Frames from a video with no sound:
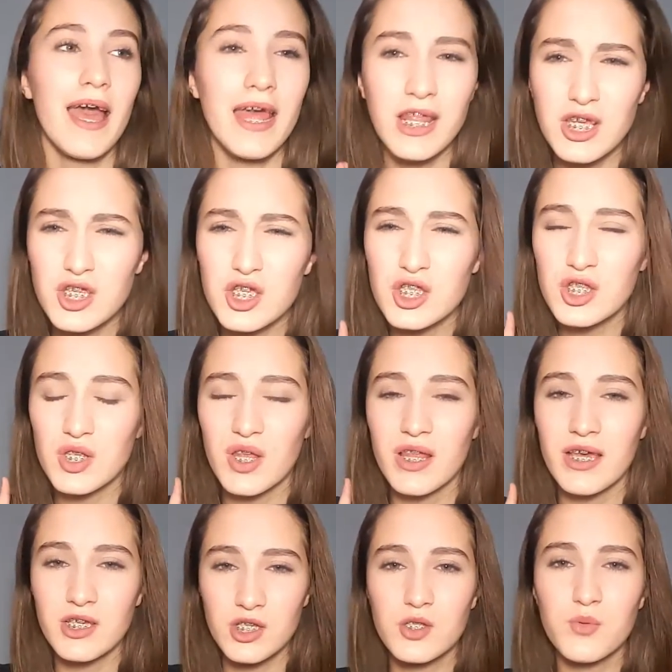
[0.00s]
and it's
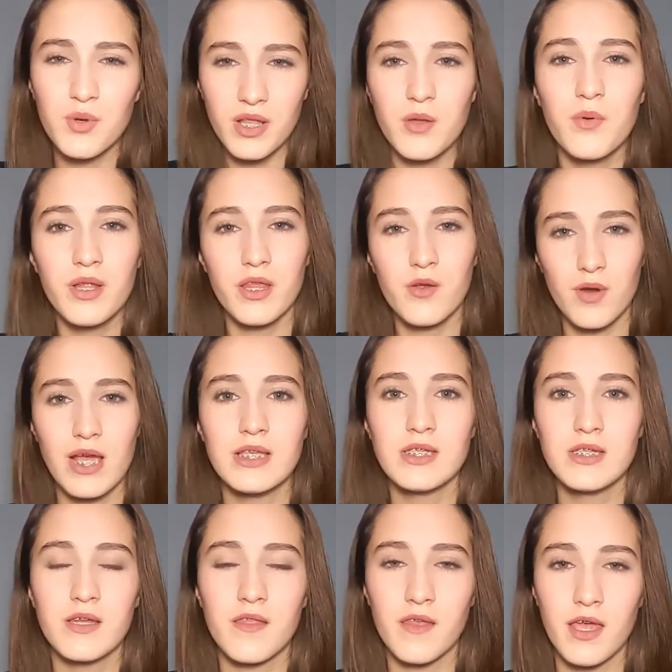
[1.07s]
just really, really
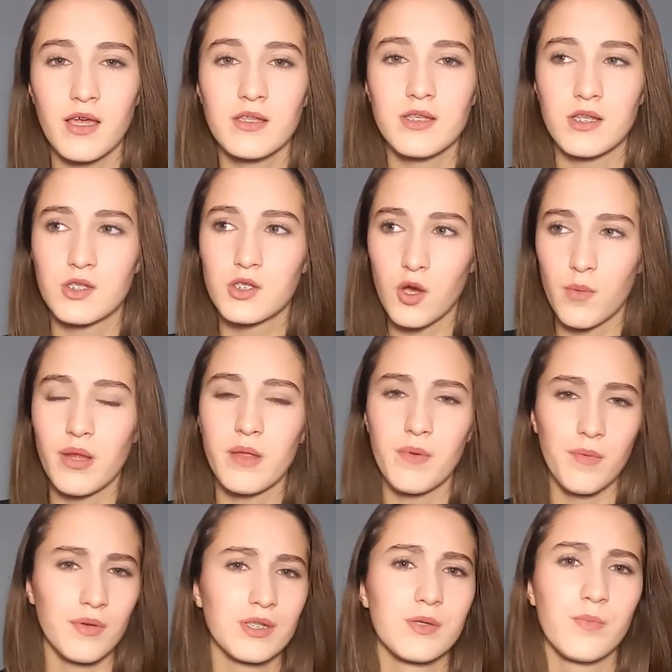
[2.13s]
crazy to think that so many
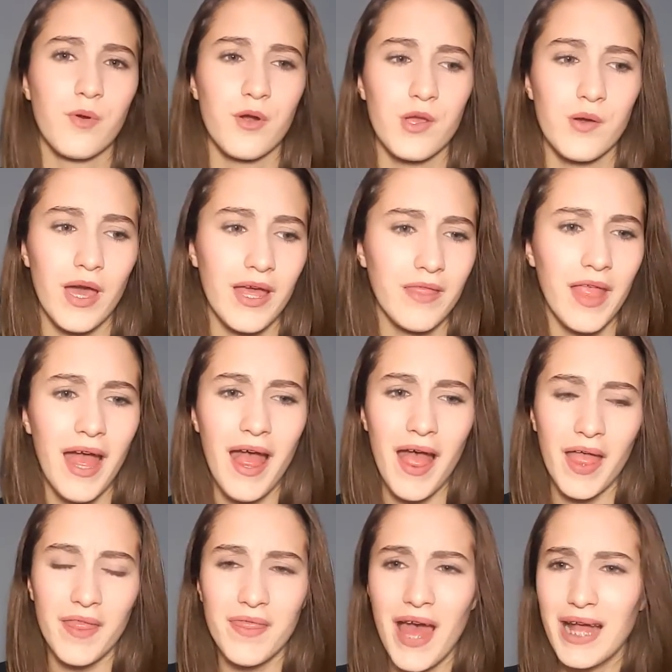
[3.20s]
people support you. And
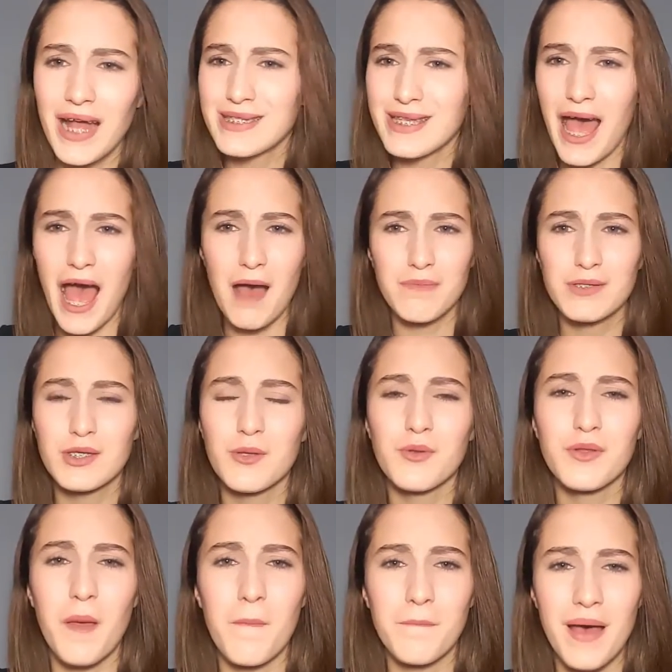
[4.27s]
that's the
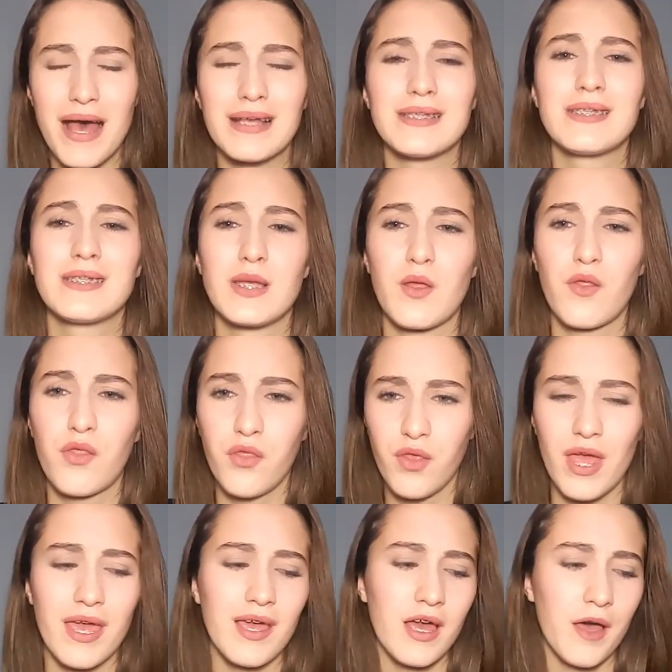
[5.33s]
absolute best
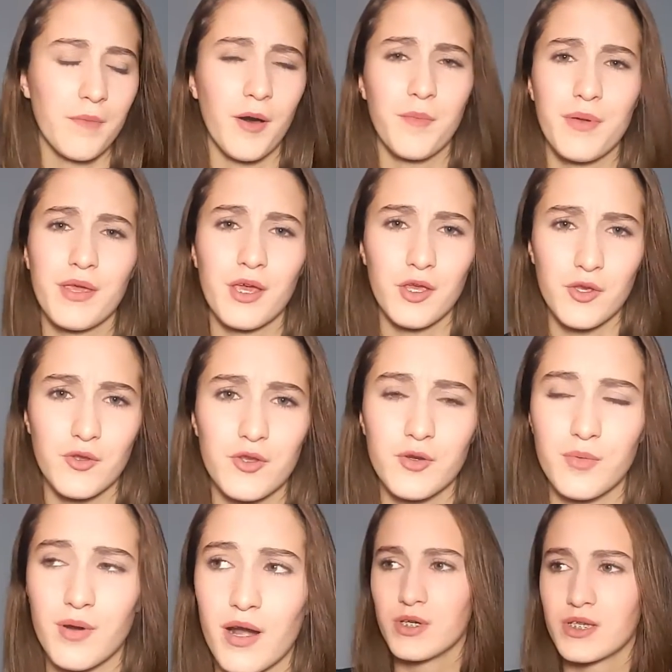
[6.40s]
thing about being a
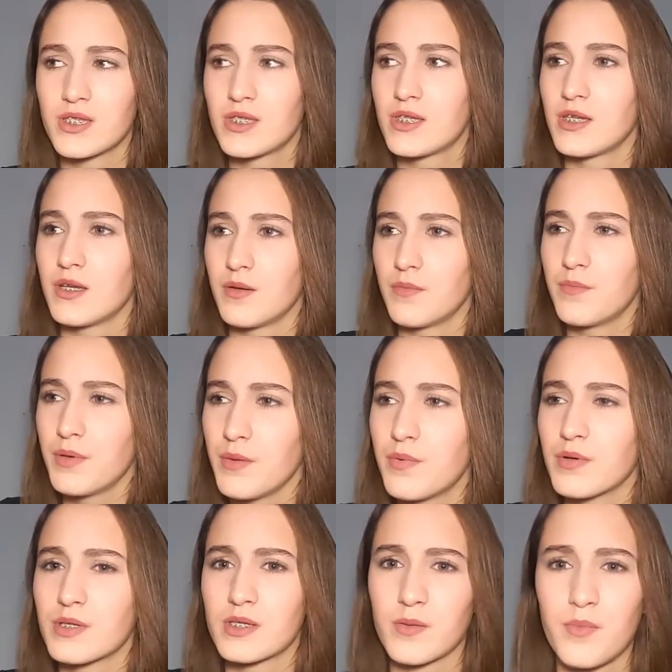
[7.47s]
YouTuber, just
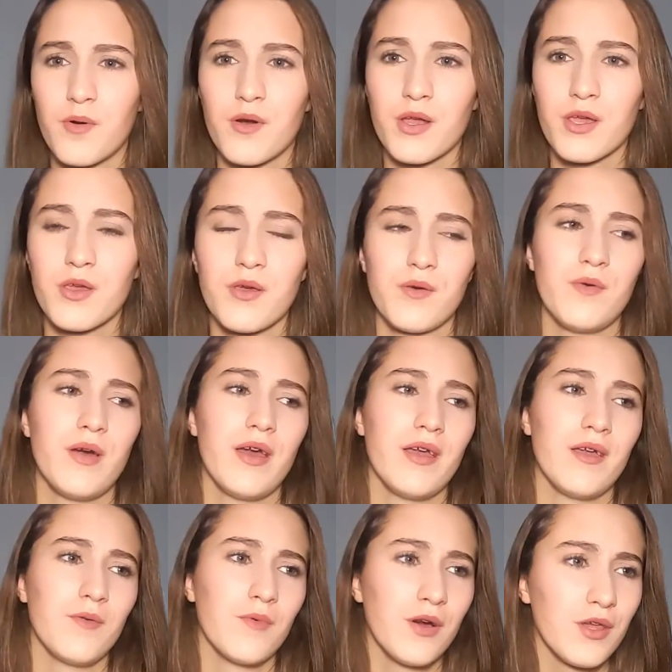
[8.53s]
people supporting you
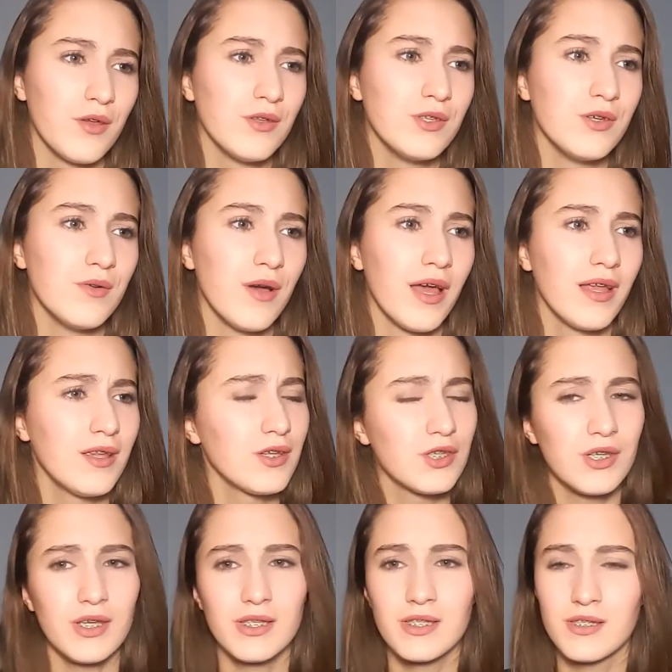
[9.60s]
and what you do, and it's
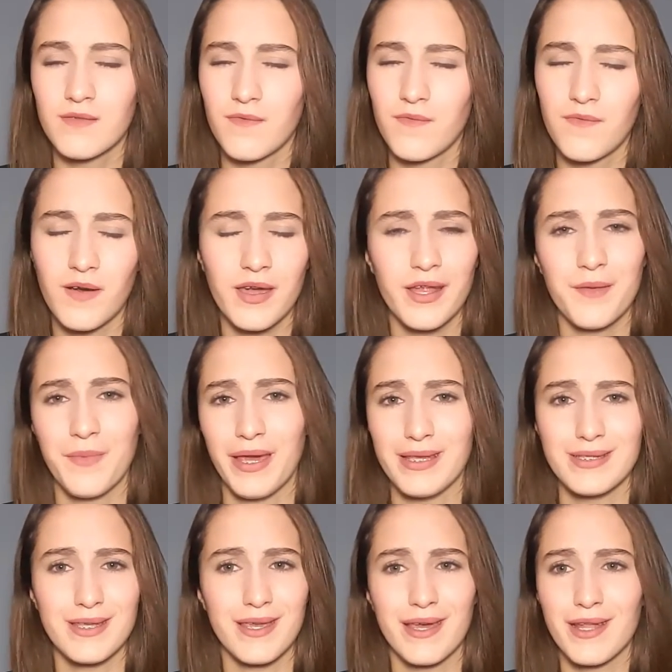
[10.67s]
just fucking
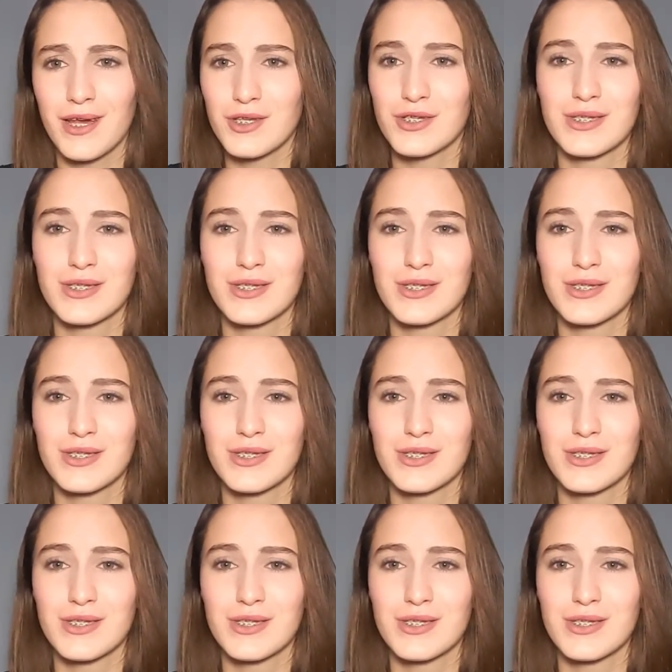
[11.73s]
amazing. And